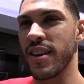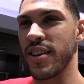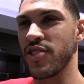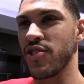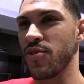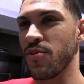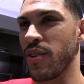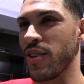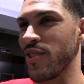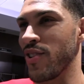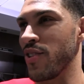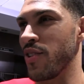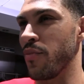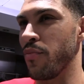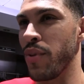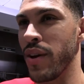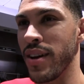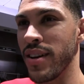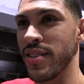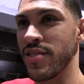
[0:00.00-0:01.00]
at you while you're on the
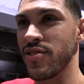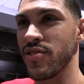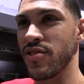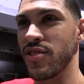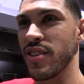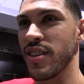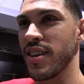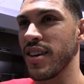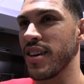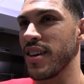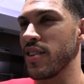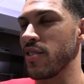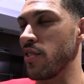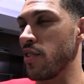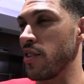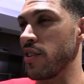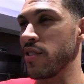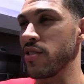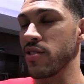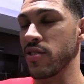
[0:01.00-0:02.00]
bench. You
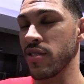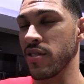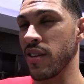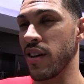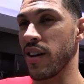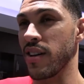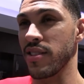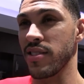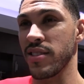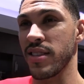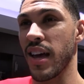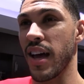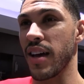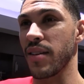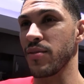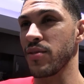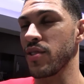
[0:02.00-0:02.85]
know, it's nonstop.